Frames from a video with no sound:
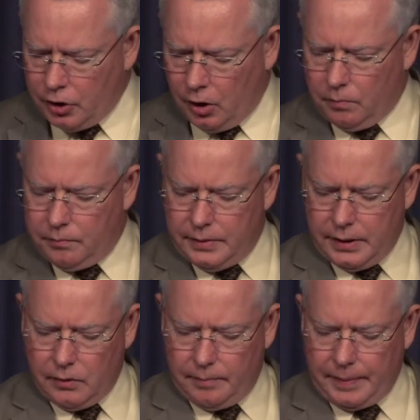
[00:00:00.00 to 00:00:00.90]
No,
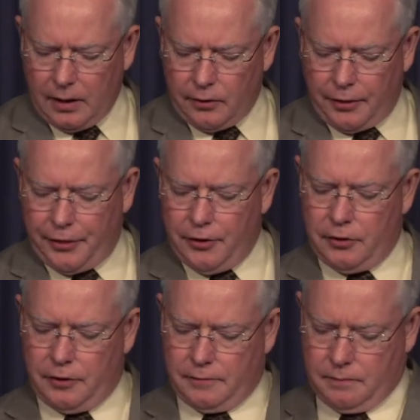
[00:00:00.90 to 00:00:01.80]
they're about a
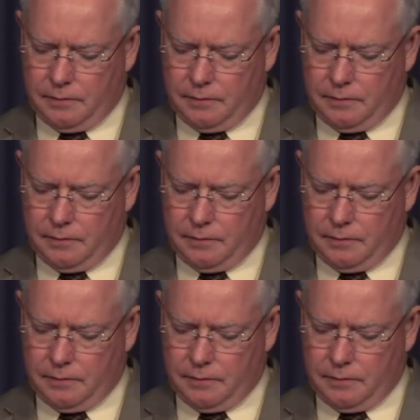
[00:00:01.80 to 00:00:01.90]
third.